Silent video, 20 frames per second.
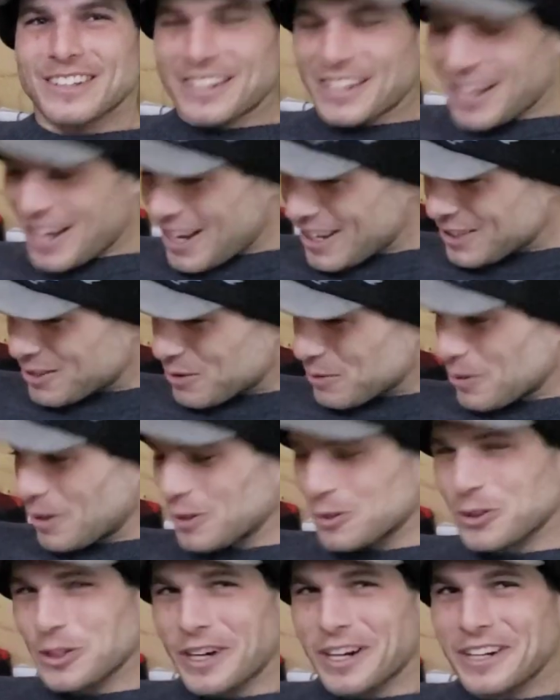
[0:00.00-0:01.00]
Yes,
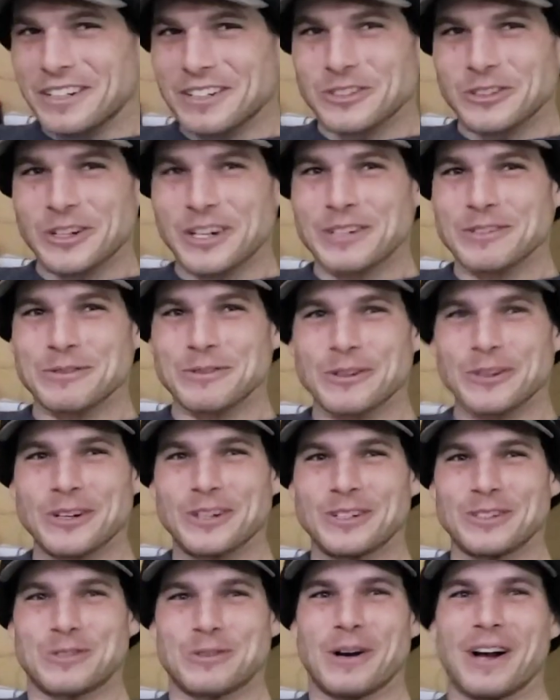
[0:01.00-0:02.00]
while trying to train for it
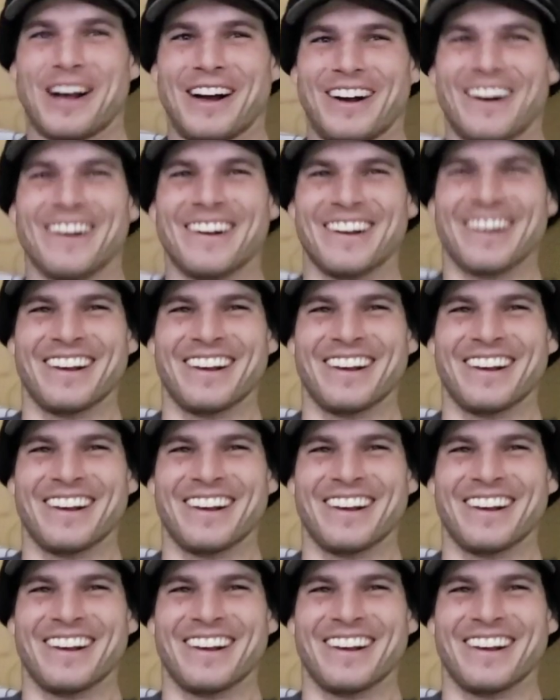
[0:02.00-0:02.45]
as well.